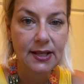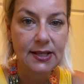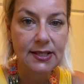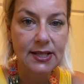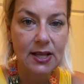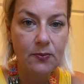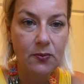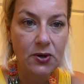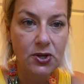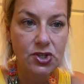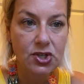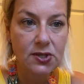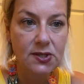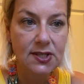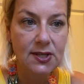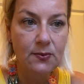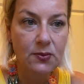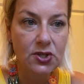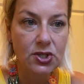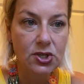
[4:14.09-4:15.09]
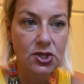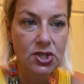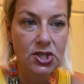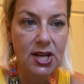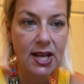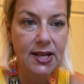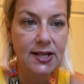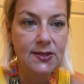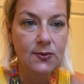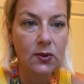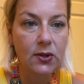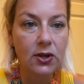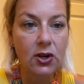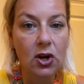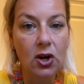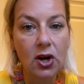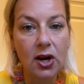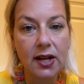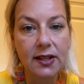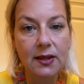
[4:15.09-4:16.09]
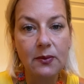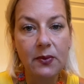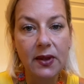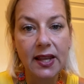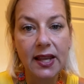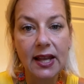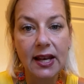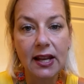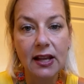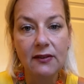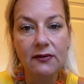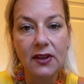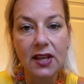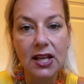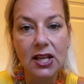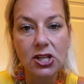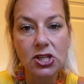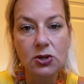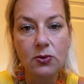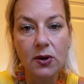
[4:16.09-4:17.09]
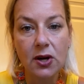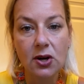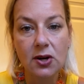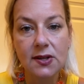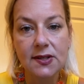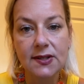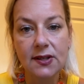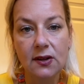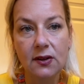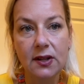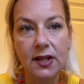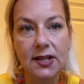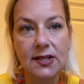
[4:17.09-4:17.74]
Temperature checks will occur at the beginning of each rehearsal,